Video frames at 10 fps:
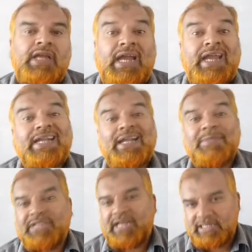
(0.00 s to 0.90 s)
hind
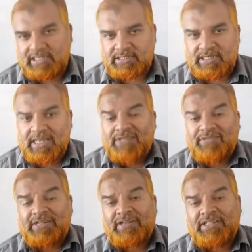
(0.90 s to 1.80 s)
limbs arises.
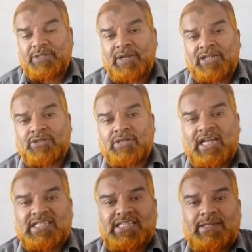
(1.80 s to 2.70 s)
That's why this belongs to
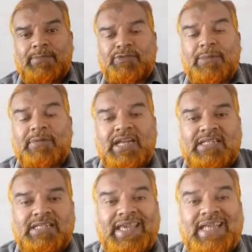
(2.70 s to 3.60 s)

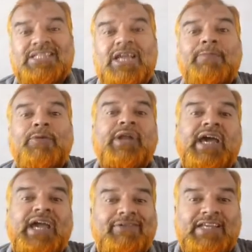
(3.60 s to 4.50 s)
subclass Hexapoda,
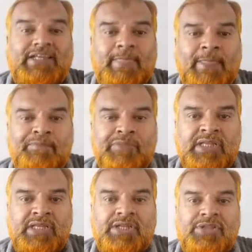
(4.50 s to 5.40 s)
having
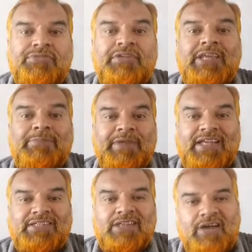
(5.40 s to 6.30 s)
3
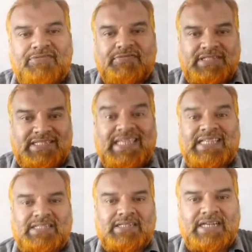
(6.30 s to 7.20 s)
pairs of
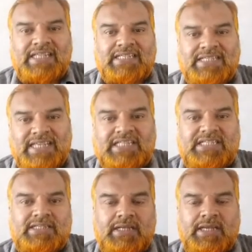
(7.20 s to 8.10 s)
6, that is
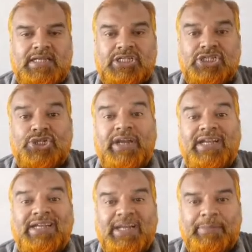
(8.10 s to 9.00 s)
6
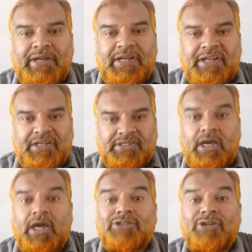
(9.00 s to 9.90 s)
jointed appendages,
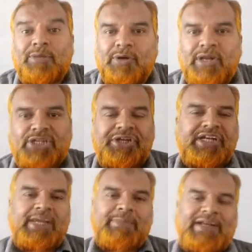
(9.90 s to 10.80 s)
arthropoda,
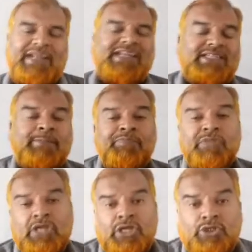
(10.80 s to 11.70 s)
jointed appendages.
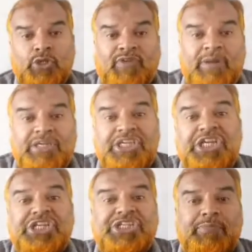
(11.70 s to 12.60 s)
So from
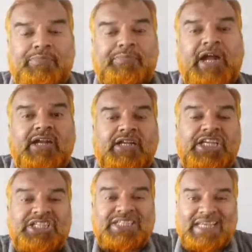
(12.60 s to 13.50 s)
each
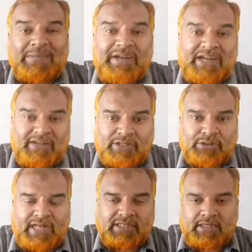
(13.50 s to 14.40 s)
segment of the
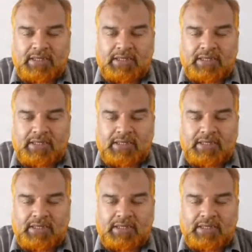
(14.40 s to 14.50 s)
thorax,